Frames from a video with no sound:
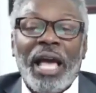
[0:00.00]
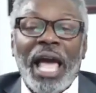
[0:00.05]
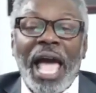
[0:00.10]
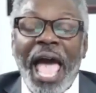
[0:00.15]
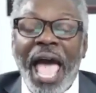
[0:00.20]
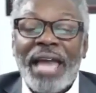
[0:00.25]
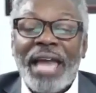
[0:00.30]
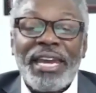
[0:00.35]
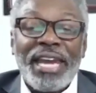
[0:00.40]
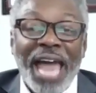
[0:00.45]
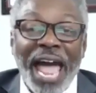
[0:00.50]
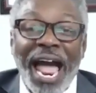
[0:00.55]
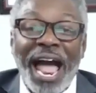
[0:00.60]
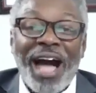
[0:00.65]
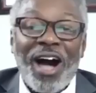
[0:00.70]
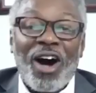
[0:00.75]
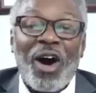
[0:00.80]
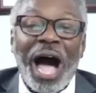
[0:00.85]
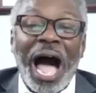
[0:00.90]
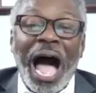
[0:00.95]
And
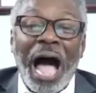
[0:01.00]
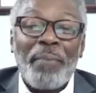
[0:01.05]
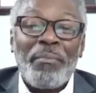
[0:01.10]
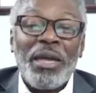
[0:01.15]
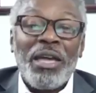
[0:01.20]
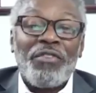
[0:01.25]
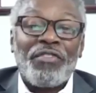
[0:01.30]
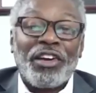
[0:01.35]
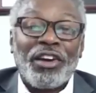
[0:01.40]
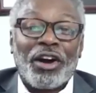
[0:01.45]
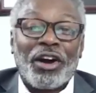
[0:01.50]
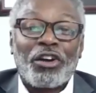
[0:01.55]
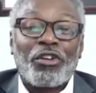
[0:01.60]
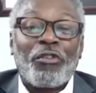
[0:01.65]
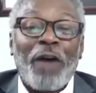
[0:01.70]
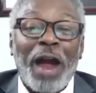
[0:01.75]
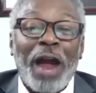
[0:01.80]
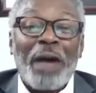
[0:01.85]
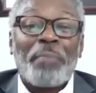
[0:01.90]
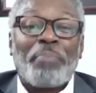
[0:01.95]
now I'm even a
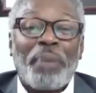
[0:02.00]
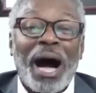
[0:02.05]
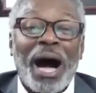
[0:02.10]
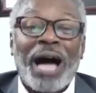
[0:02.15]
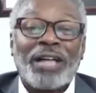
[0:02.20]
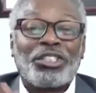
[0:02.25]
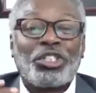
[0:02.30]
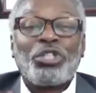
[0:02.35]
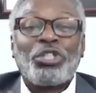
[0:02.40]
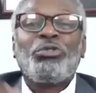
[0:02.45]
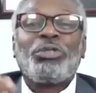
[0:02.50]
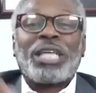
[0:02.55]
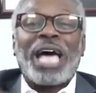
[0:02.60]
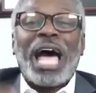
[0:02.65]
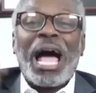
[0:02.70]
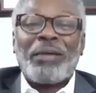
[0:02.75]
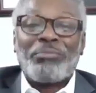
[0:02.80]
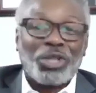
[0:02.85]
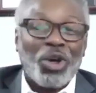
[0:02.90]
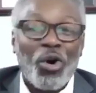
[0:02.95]
grandpa 2
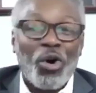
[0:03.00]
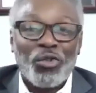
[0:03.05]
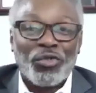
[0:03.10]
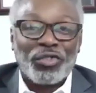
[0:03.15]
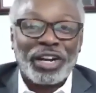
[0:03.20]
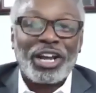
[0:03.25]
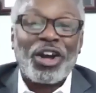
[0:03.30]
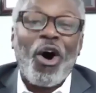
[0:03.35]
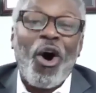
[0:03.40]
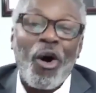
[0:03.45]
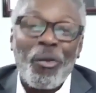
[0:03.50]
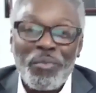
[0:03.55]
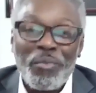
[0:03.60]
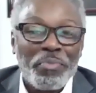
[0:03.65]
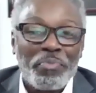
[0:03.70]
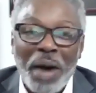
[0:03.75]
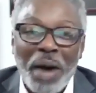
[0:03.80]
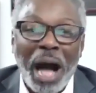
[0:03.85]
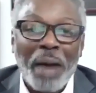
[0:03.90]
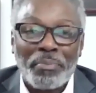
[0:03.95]
times over. They call me
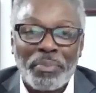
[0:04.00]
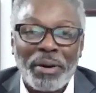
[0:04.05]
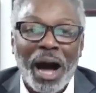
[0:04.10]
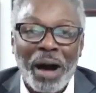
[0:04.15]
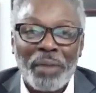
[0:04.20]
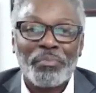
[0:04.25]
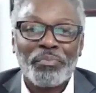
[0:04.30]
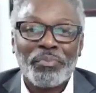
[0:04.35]
Papa.